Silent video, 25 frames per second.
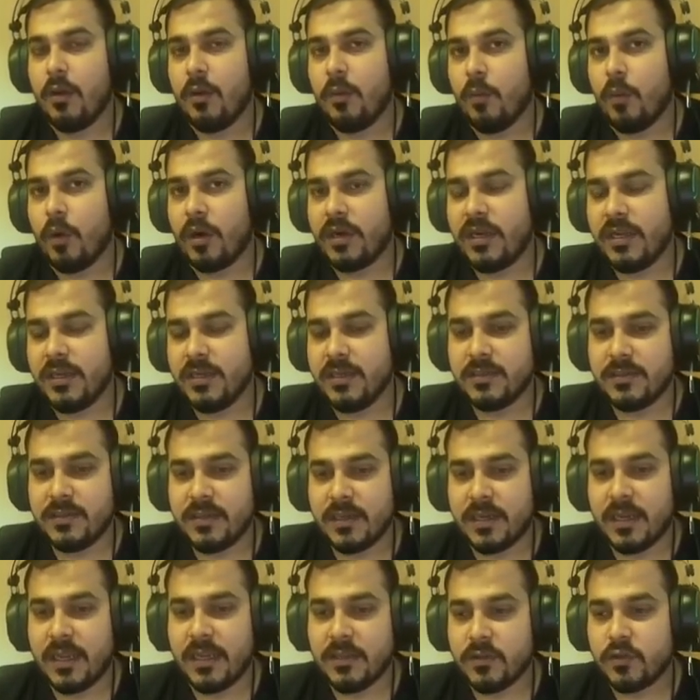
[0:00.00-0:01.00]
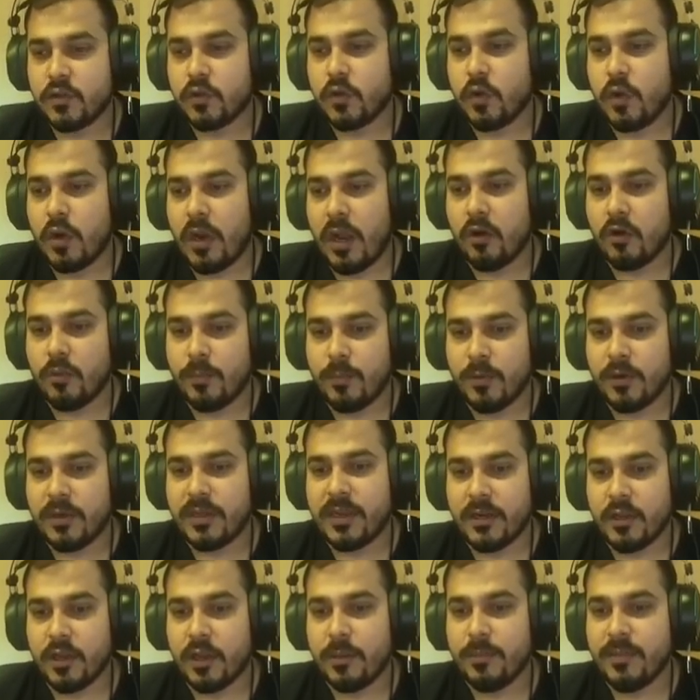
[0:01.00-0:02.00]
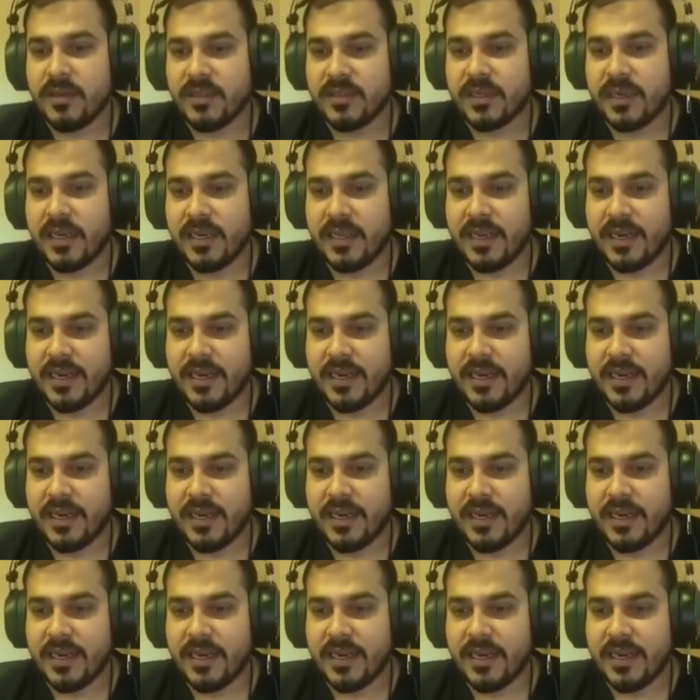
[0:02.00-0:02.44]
what is the console output that you're basically